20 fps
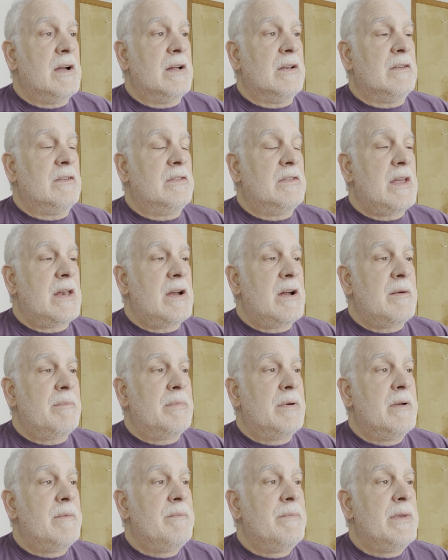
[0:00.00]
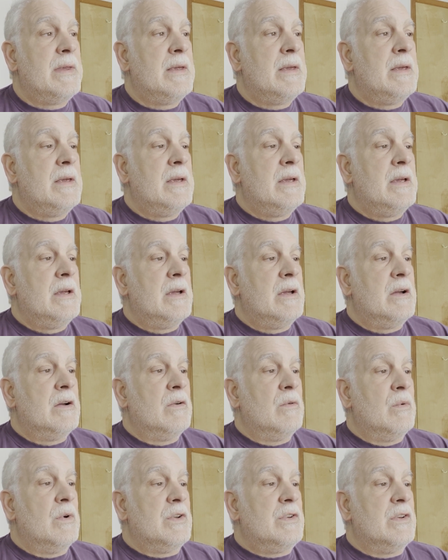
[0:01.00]
on setup,
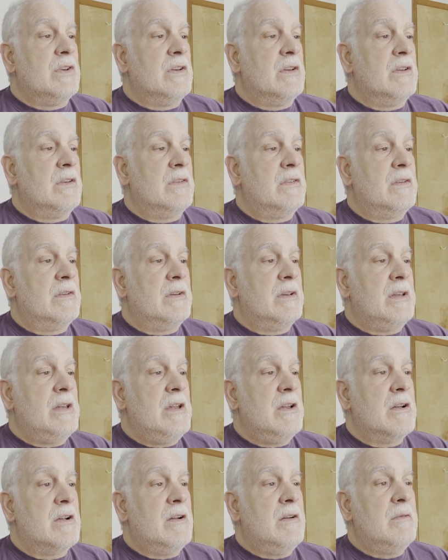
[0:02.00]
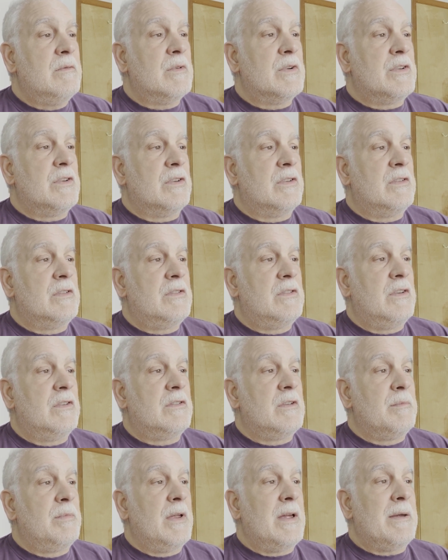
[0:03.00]
which is here, which is just
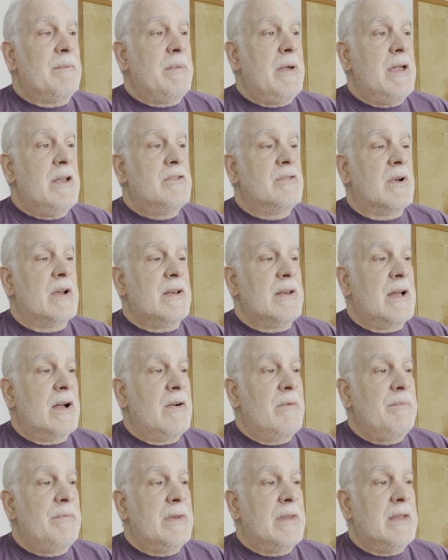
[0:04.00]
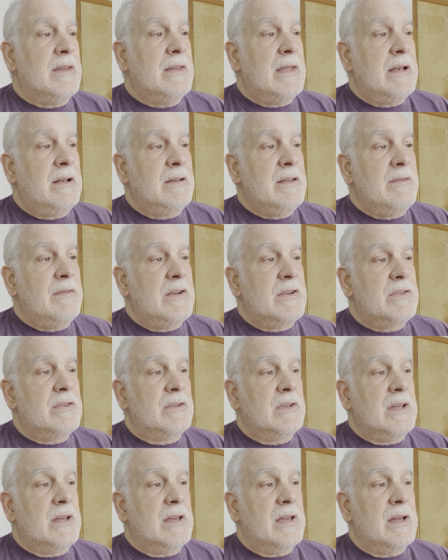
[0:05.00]
a blank page right now. And that'll
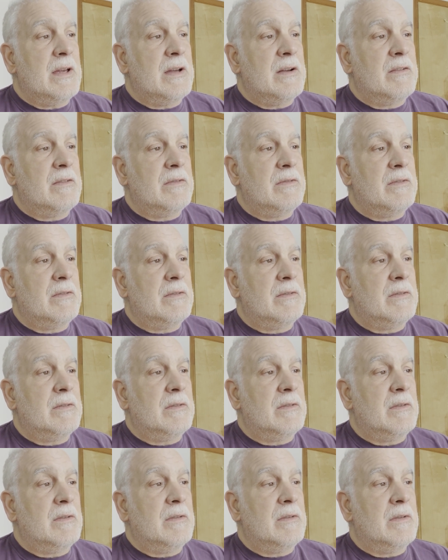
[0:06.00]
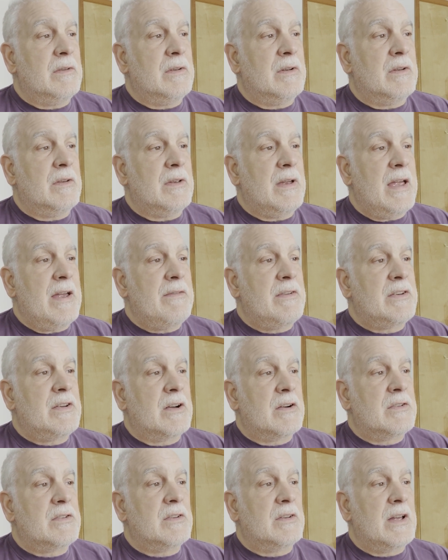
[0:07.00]
eventually have
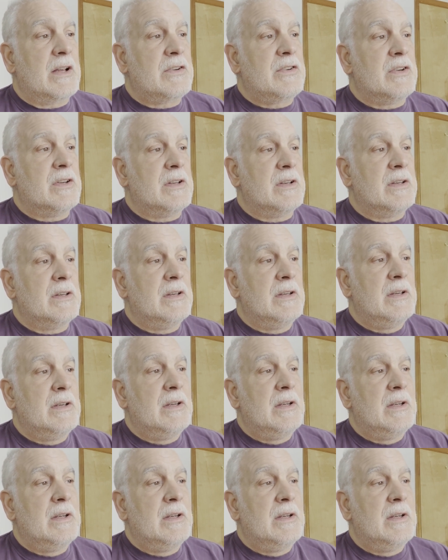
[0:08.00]
avatar selection,